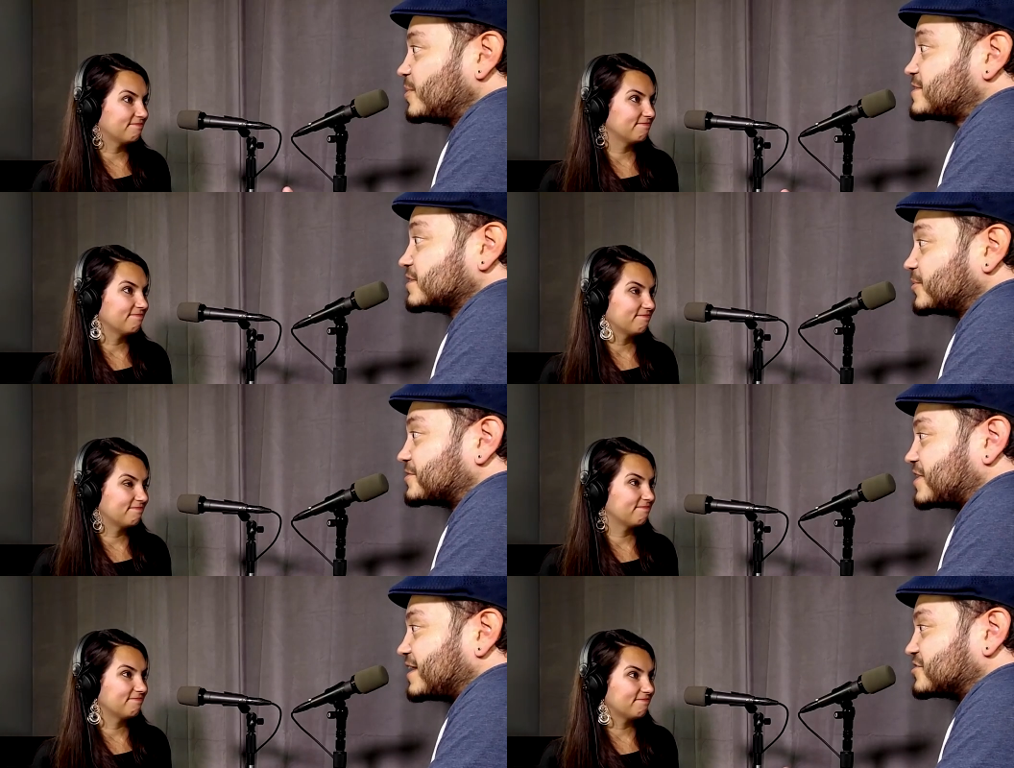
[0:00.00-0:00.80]
Speaker 1: So
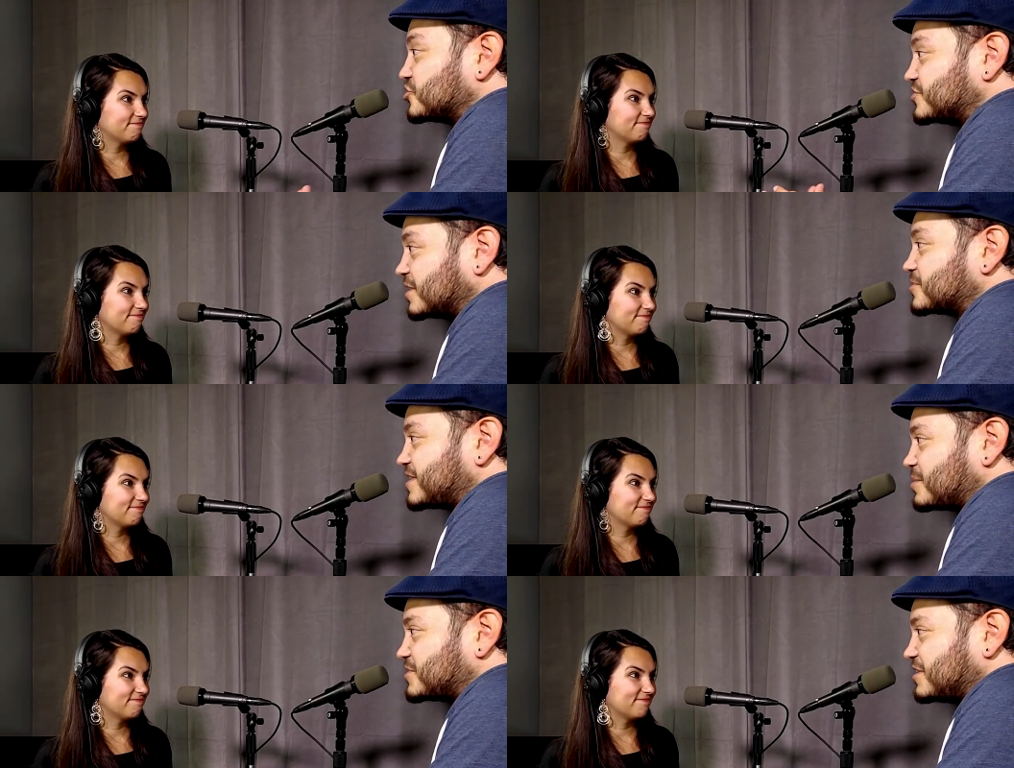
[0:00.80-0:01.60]
basically what you're saying is you're
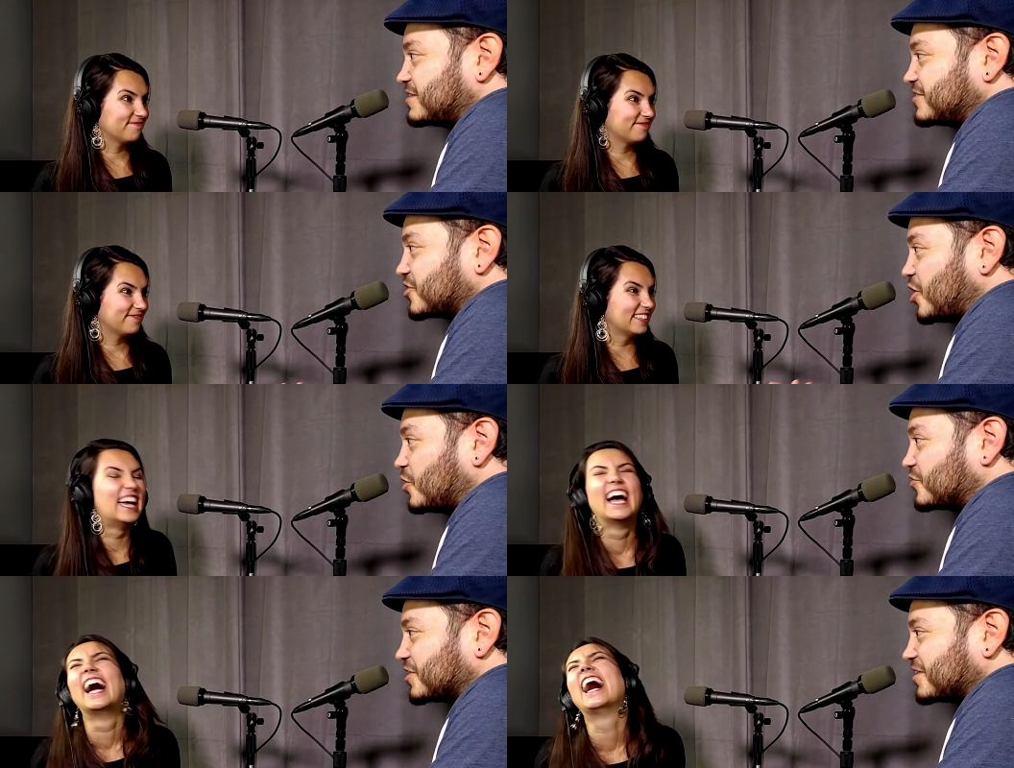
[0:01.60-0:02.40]
done with Samsung,
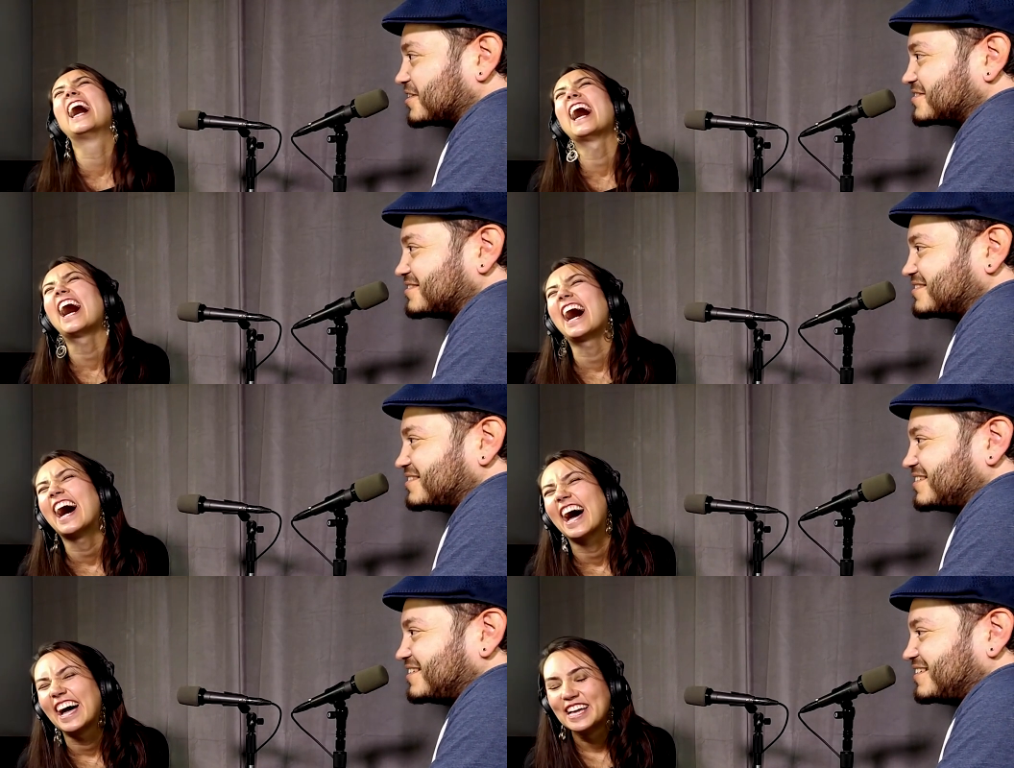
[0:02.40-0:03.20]
you're over,
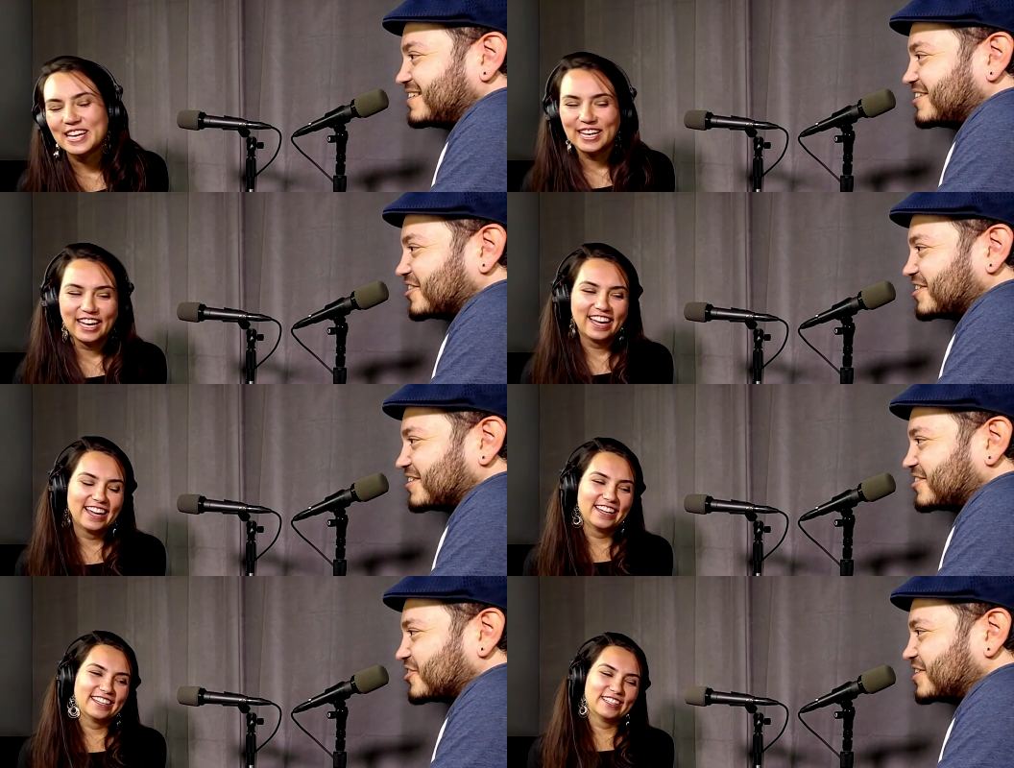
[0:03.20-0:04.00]

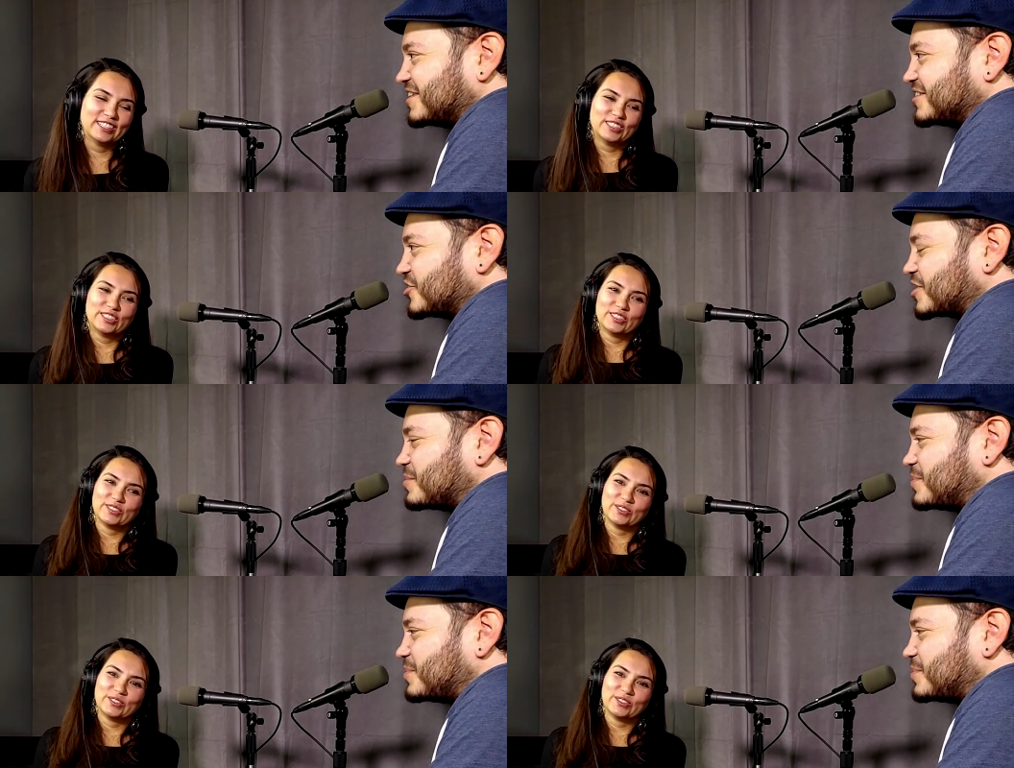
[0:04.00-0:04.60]
you're you're gonna you're